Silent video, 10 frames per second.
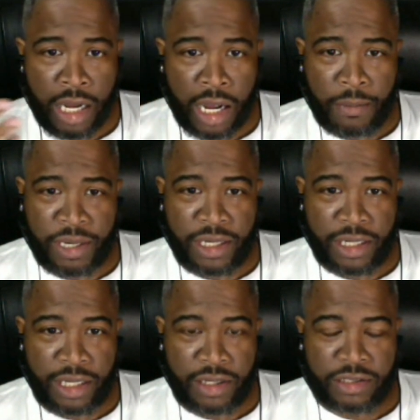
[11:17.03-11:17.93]
I
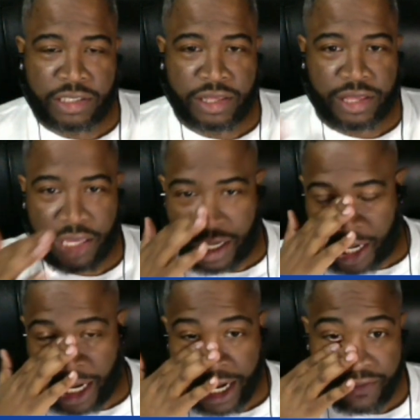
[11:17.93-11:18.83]
mean, here's the thing,
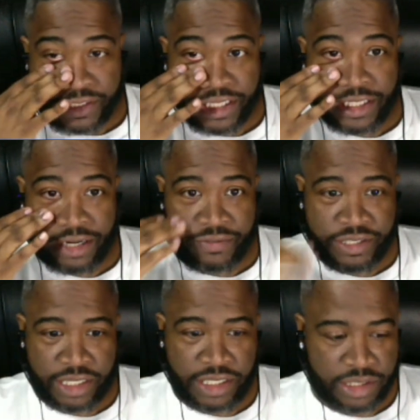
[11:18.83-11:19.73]
and I've
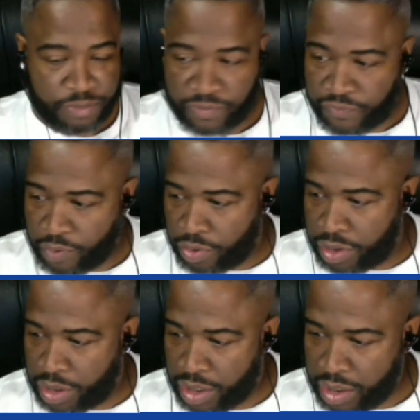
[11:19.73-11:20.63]
said this before.